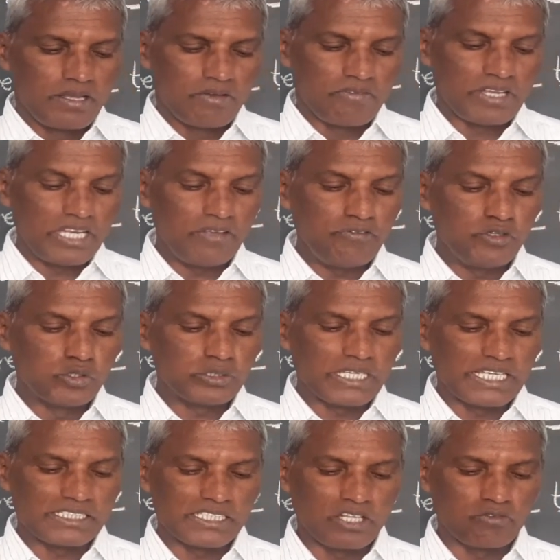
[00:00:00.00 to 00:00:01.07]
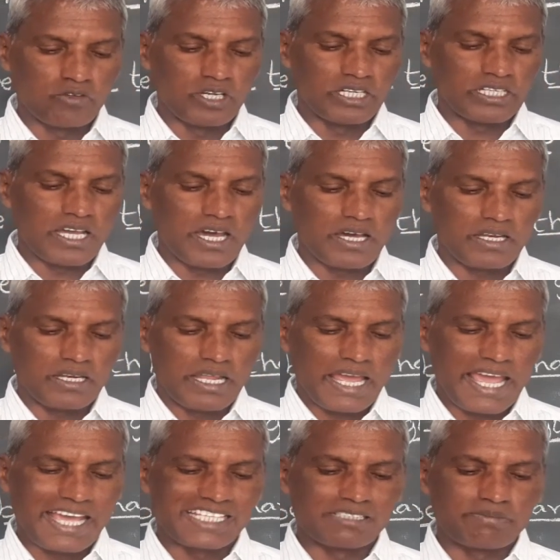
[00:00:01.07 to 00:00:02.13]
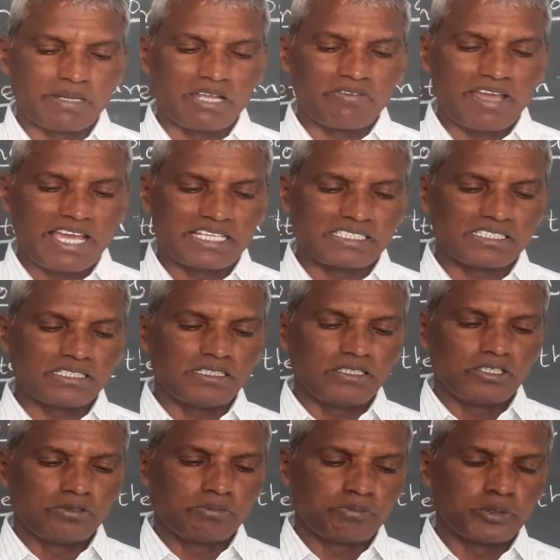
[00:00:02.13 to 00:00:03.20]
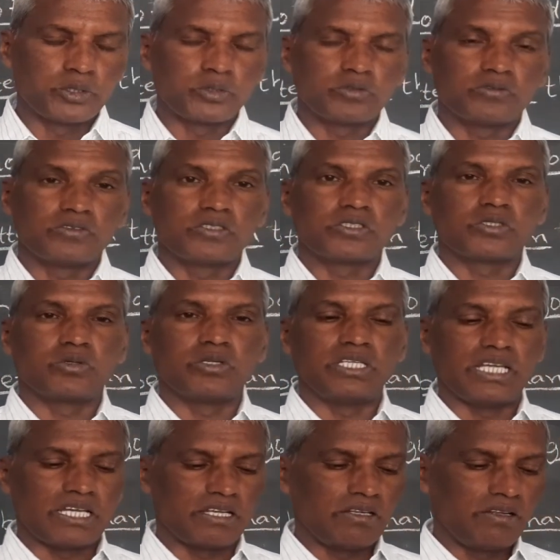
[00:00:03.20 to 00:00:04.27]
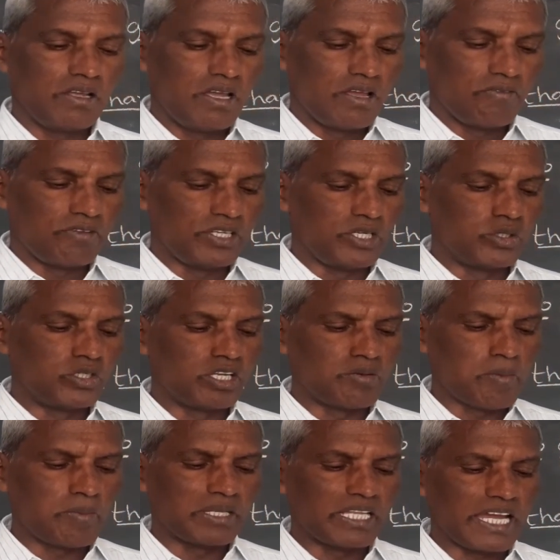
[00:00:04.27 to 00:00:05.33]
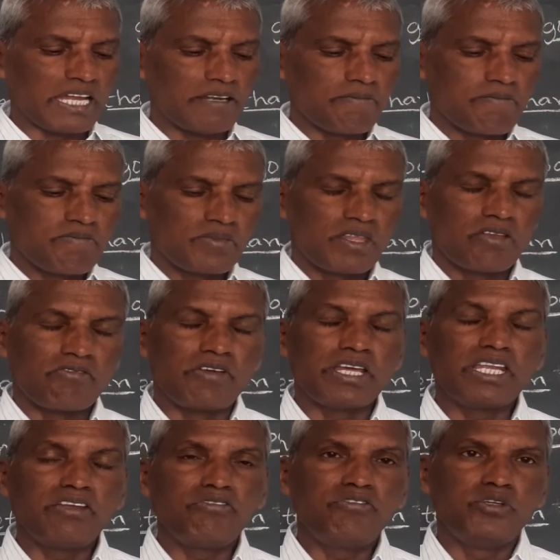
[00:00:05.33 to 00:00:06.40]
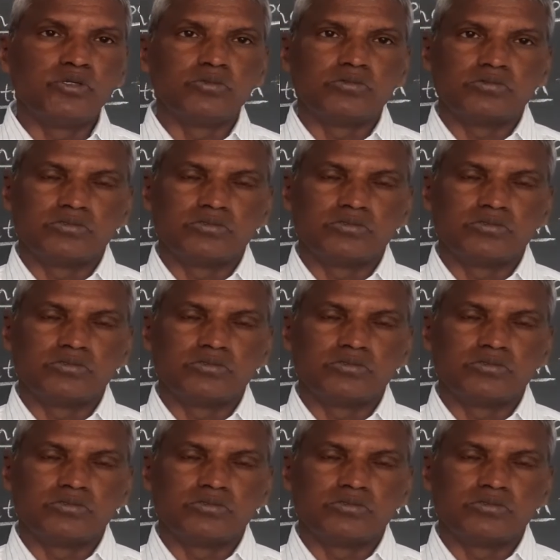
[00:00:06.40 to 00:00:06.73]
Very few kings in the world are as brave as Puru. So, here we need to remember that very few.